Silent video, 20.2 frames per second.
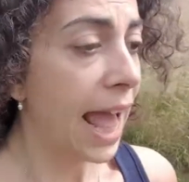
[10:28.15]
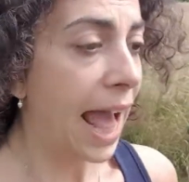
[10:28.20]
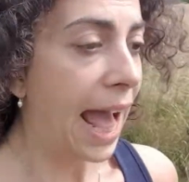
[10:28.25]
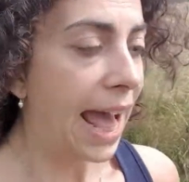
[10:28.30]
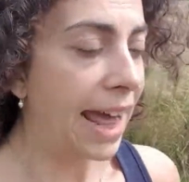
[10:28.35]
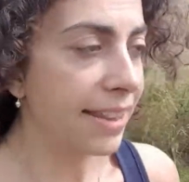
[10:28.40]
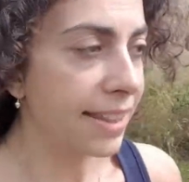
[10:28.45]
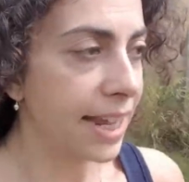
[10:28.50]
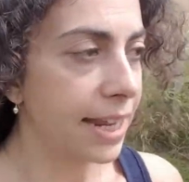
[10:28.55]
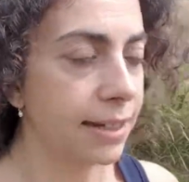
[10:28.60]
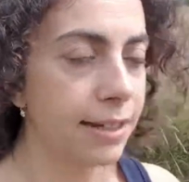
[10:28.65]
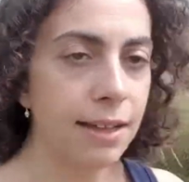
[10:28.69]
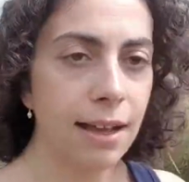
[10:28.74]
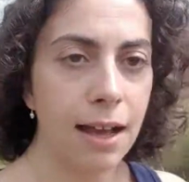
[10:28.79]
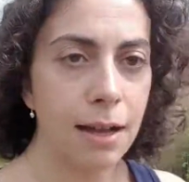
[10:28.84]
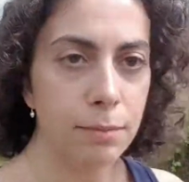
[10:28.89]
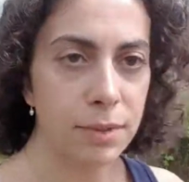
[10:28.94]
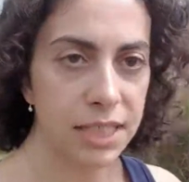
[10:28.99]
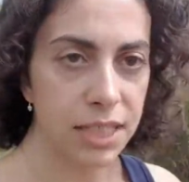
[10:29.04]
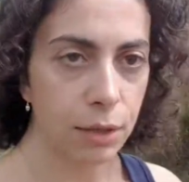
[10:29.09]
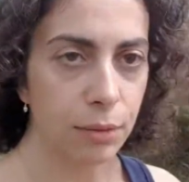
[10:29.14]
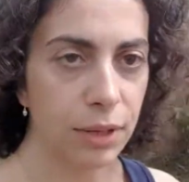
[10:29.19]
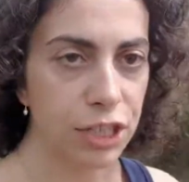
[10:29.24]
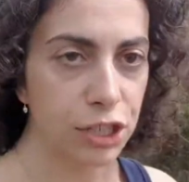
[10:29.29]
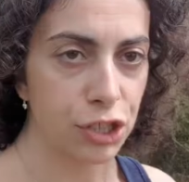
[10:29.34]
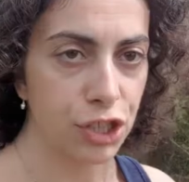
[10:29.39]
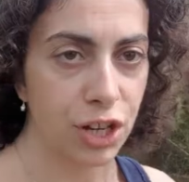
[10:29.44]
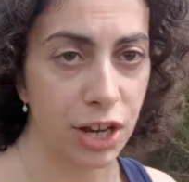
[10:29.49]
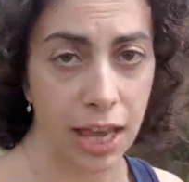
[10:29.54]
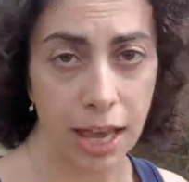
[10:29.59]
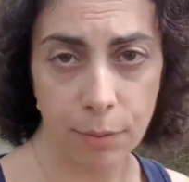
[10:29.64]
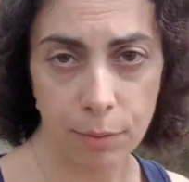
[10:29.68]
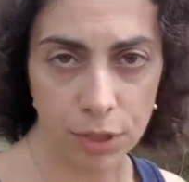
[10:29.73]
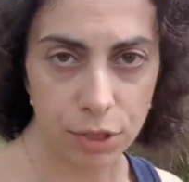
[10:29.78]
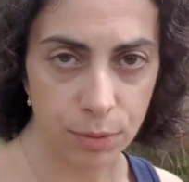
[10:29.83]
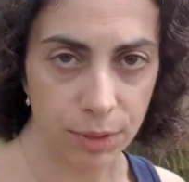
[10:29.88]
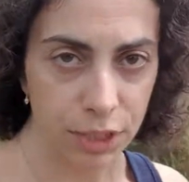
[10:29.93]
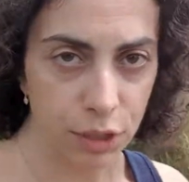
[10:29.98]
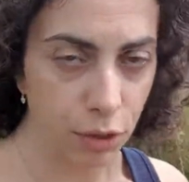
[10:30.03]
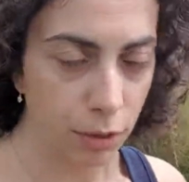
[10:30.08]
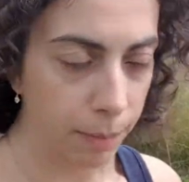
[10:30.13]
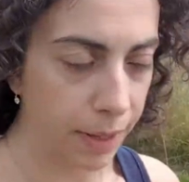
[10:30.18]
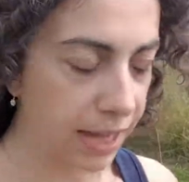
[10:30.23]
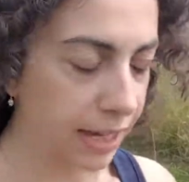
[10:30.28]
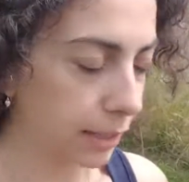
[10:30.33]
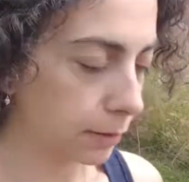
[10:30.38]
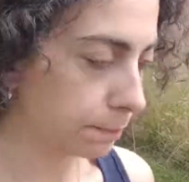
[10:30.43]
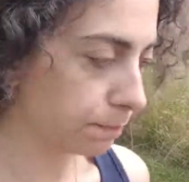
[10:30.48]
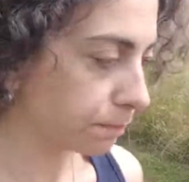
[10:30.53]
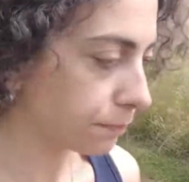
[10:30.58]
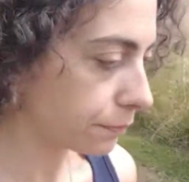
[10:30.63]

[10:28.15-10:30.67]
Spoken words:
and then comes the question, okay, what do I do about it?